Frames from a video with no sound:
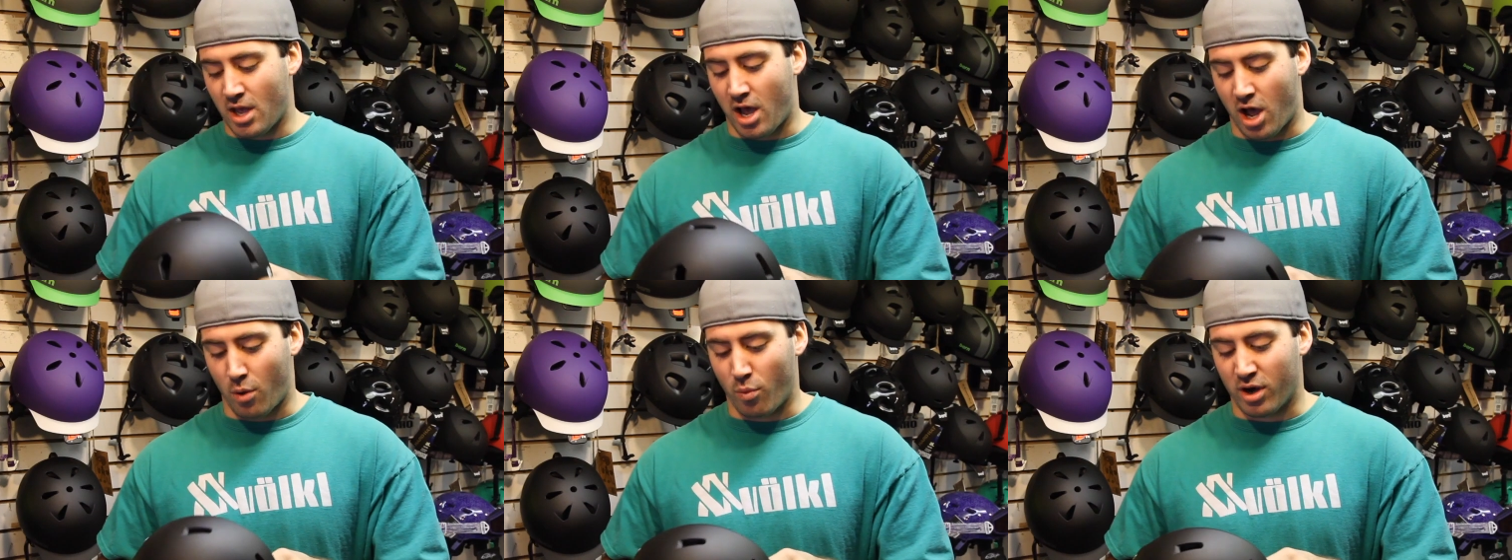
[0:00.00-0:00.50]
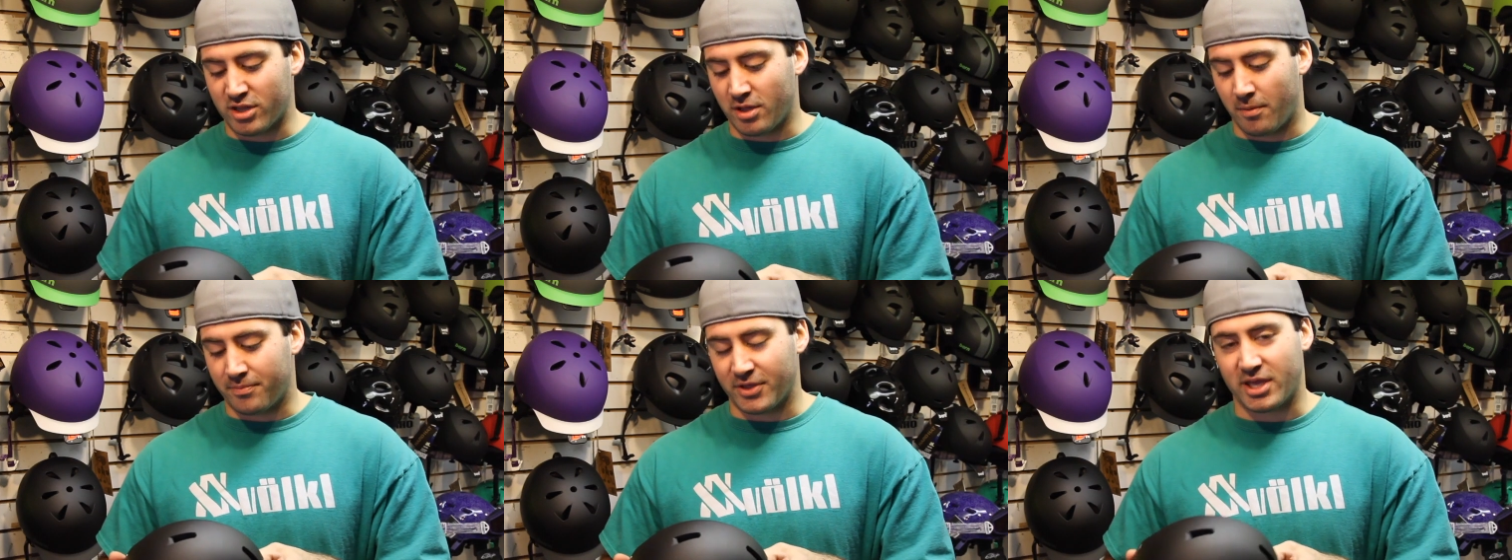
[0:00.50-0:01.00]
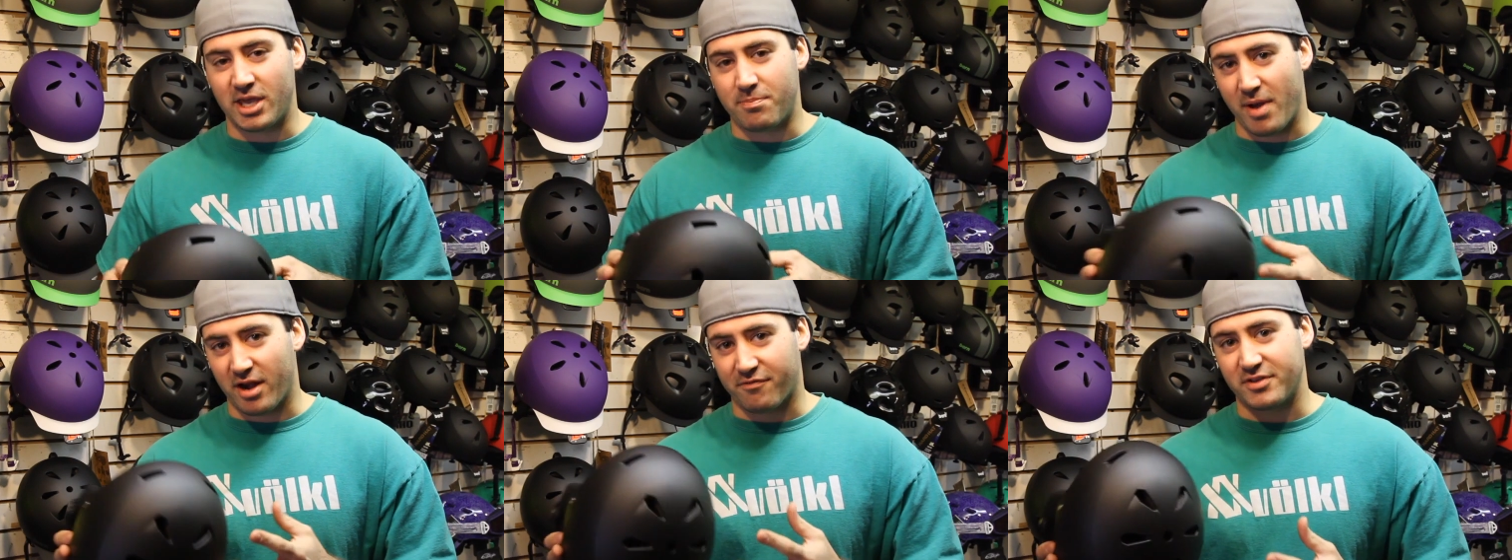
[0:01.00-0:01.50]
One of the key
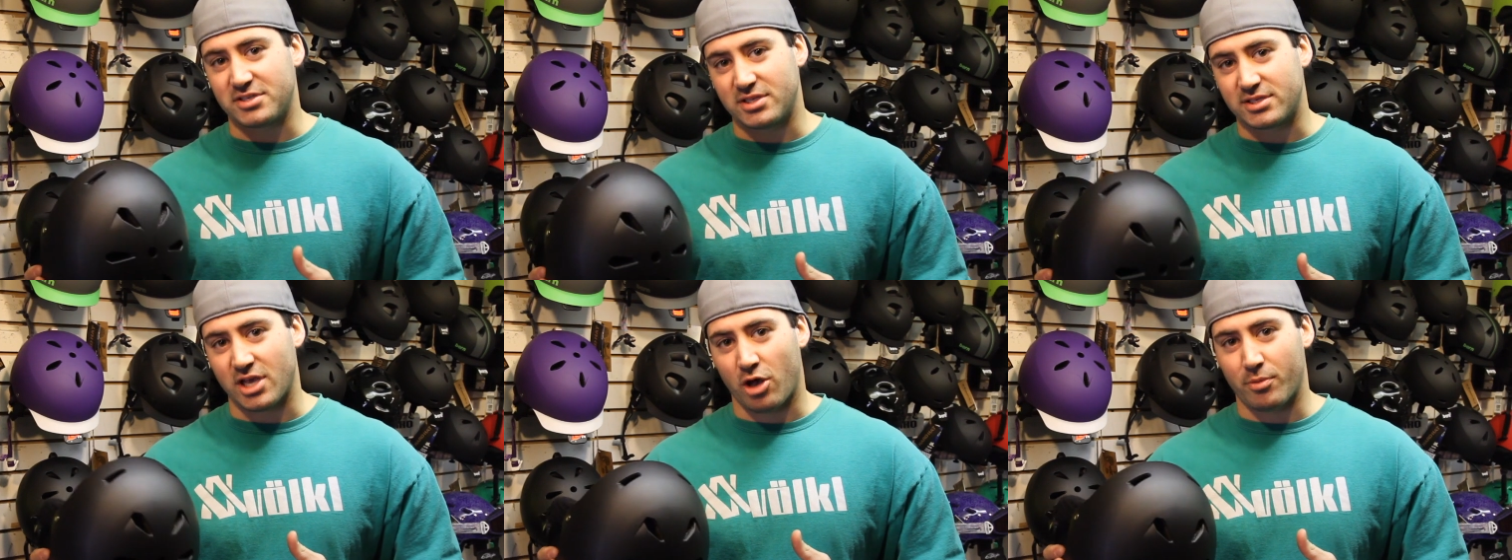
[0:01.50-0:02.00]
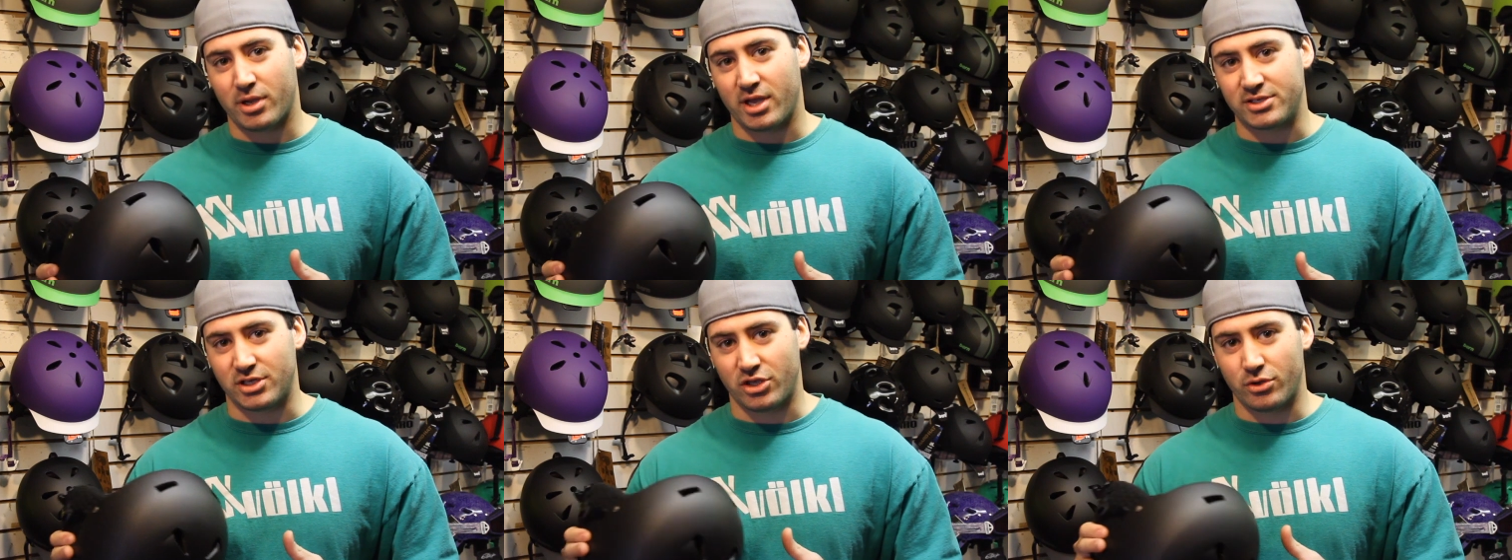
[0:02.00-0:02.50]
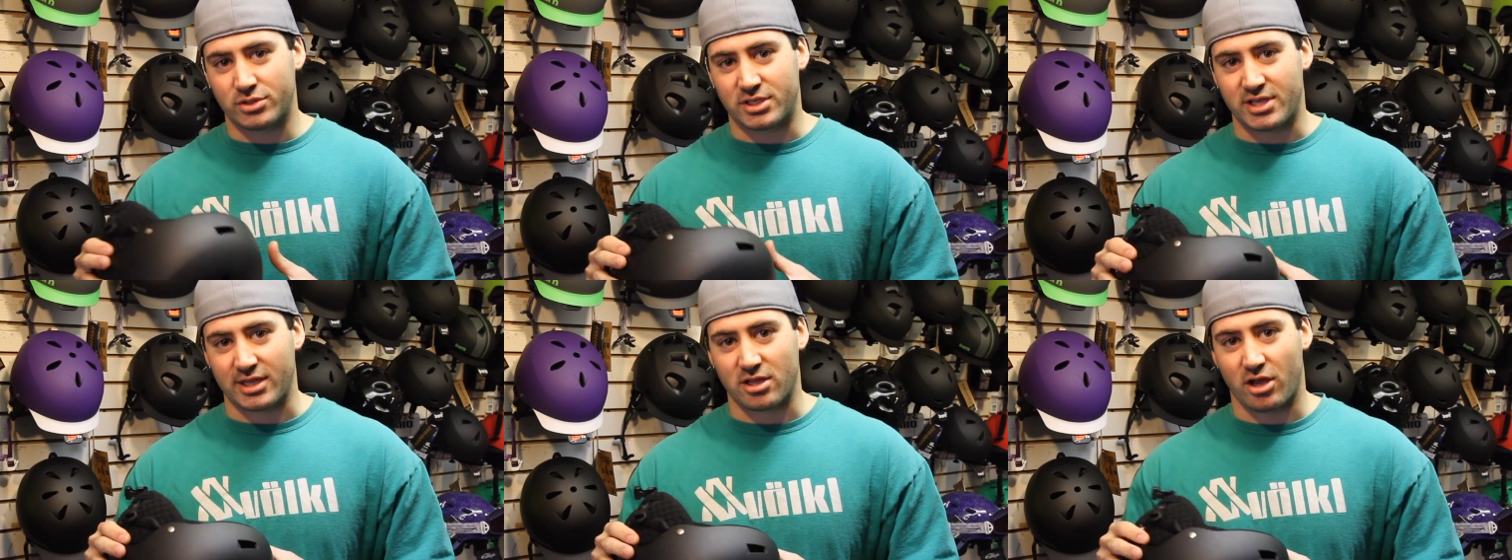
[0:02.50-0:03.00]
benefits of this helmet is it uses a
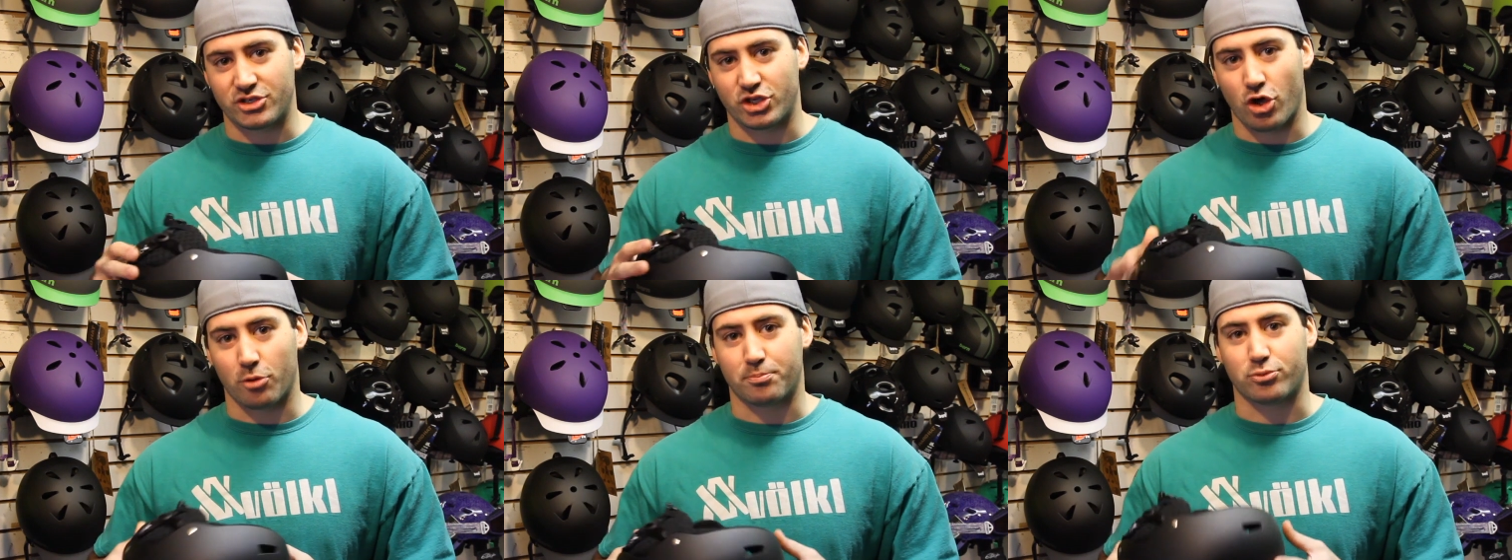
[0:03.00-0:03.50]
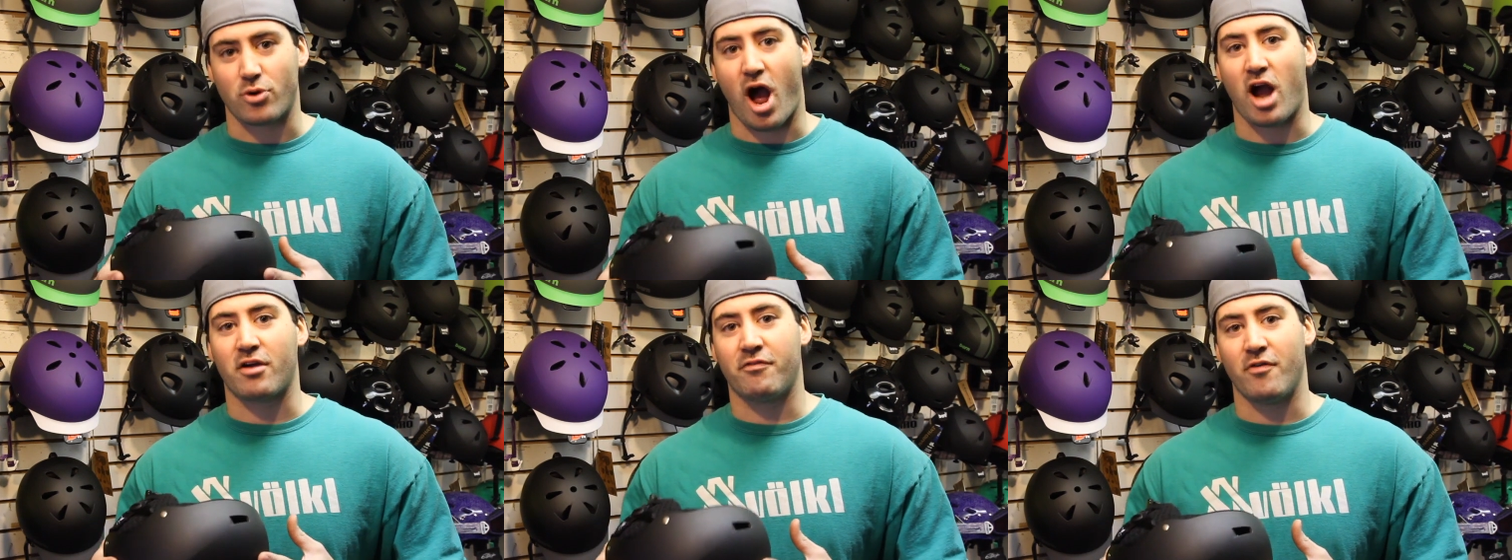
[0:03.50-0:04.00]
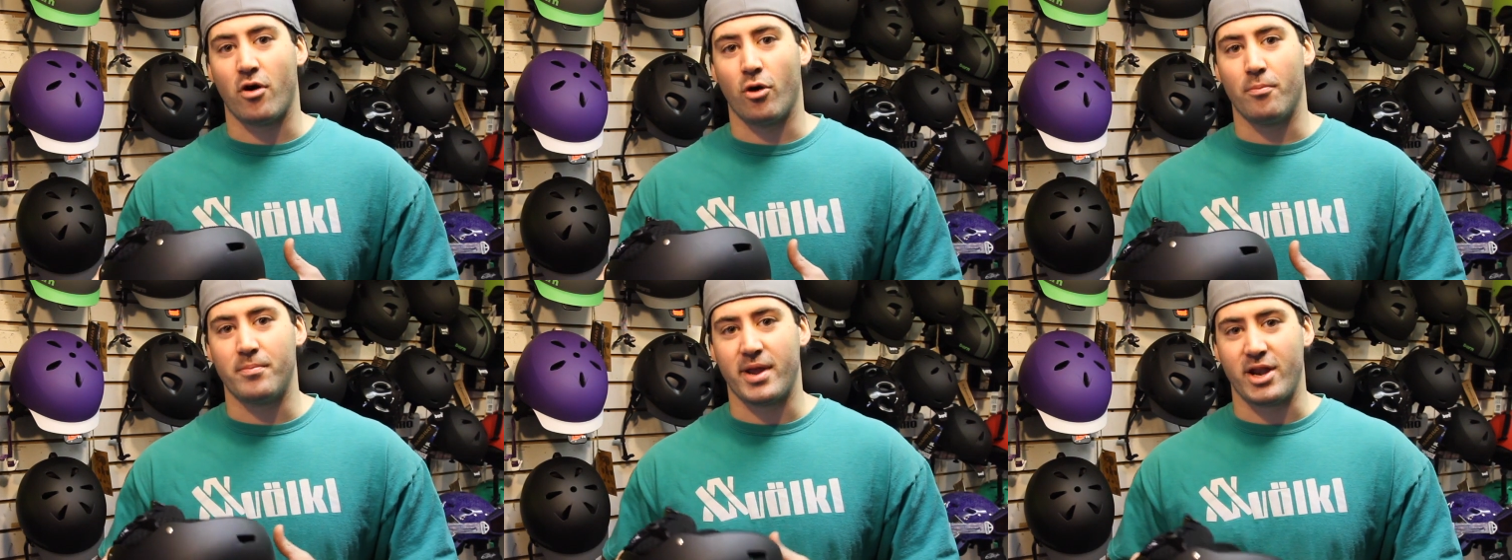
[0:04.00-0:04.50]
technology called Brock
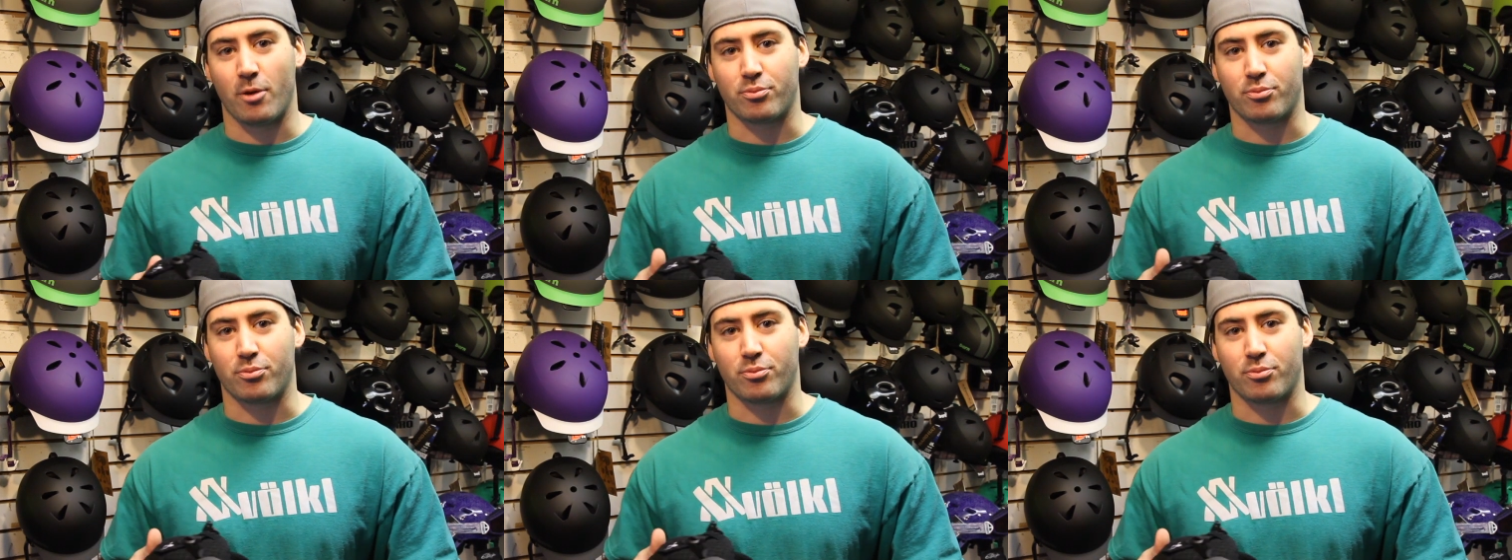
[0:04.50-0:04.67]
foam. And now